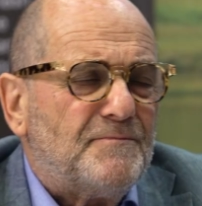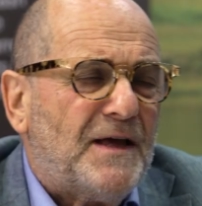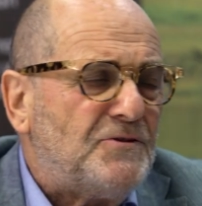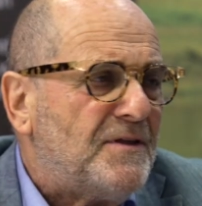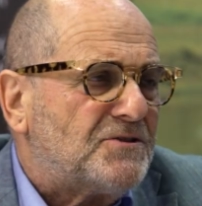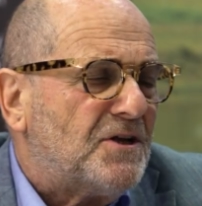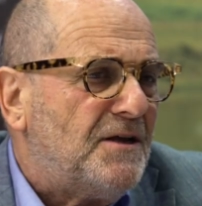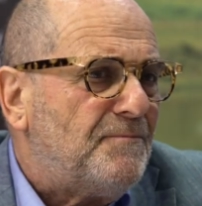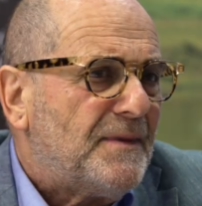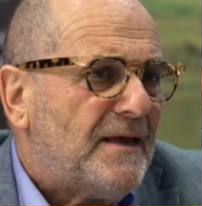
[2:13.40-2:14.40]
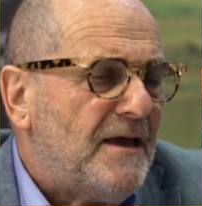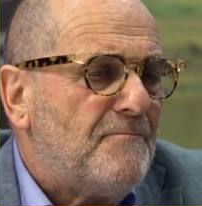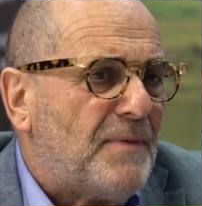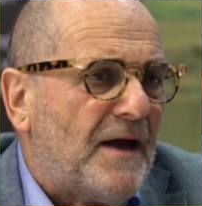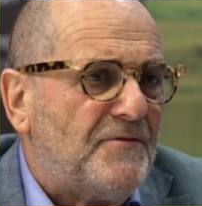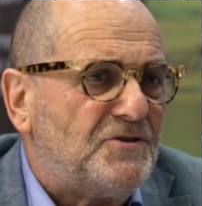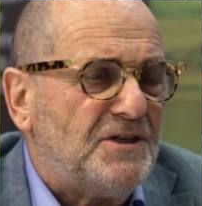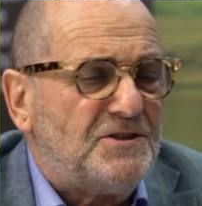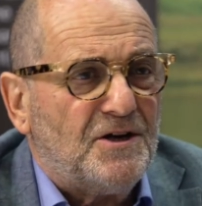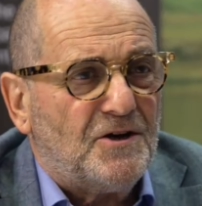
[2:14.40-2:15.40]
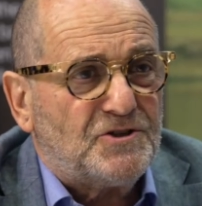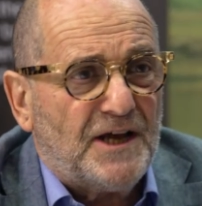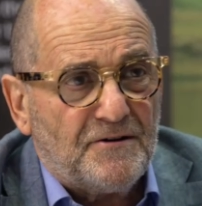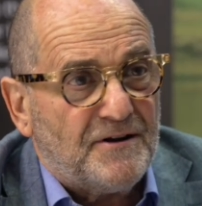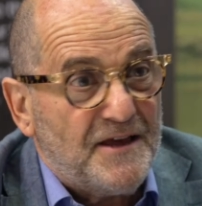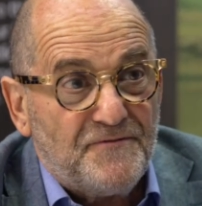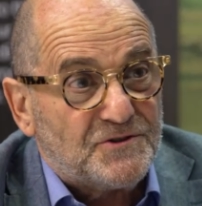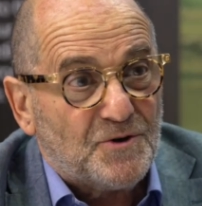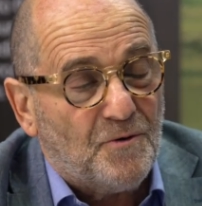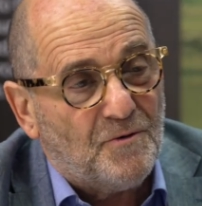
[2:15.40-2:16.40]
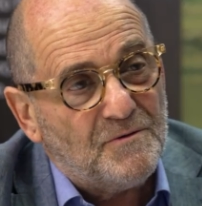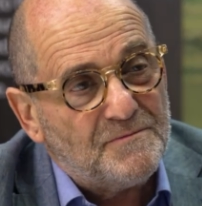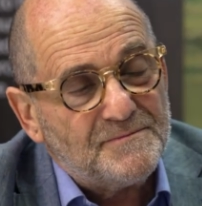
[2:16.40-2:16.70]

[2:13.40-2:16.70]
how do you think that's going to impact the GTR channel, if at all?